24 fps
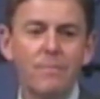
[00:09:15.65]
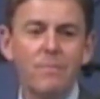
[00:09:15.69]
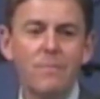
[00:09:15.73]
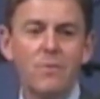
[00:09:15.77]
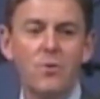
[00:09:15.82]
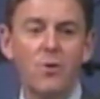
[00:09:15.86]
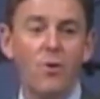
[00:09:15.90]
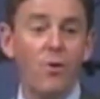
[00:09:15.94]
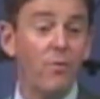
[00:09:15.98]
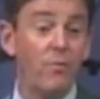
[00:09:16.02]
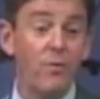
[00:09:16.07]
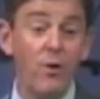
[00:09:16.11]

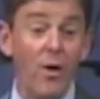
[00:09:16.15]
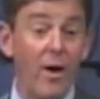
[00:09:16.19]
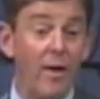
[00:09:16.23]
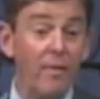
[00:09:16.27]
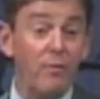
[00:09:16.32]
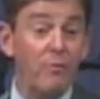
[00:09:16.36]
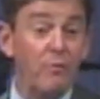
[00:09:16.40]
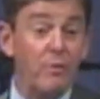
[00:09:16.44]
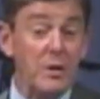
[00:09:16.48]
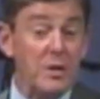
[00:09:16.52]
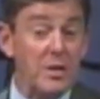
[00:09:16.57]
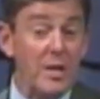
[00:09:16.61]
So if you have
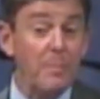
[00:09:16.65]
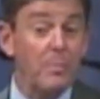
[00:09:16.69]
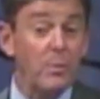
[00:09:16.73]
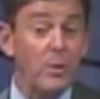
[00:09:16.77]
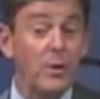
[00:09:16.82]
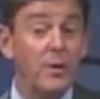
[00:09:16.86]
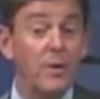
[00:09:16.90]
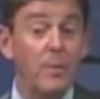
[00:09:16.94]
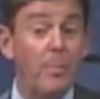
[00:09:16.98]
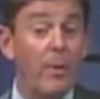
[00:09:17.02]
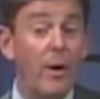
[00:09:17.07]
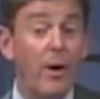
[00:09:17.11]
it, for example,
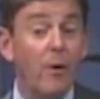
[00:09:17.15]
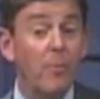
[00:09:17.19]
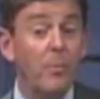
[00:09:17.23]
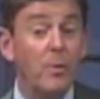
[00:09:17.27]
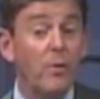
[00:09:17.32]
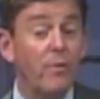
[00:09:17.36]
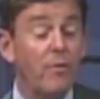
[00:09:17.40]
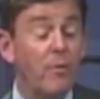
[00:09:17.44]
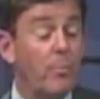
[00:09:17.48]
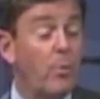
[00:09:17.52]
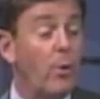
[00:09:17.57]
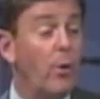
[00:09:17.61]
in the
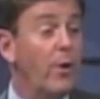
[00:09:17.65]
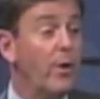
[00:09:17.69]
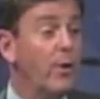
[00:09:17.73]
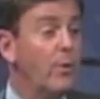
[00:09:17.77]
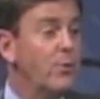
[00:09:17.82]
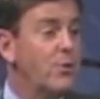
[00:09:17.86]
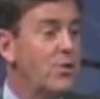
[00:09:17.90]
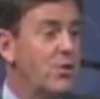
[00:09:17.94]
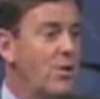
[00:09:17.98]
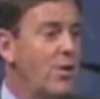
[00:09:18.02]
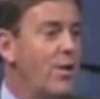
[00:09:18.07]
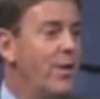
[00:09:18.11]
parable of the
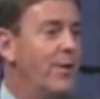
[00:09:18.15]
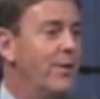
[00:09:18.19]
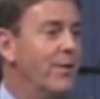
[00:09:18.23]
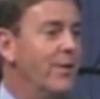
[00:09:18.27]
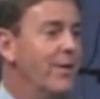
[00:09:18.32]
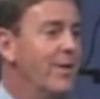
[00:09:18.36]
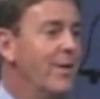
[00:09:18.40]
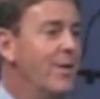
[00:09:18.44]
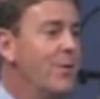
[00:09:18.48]
prodigal son,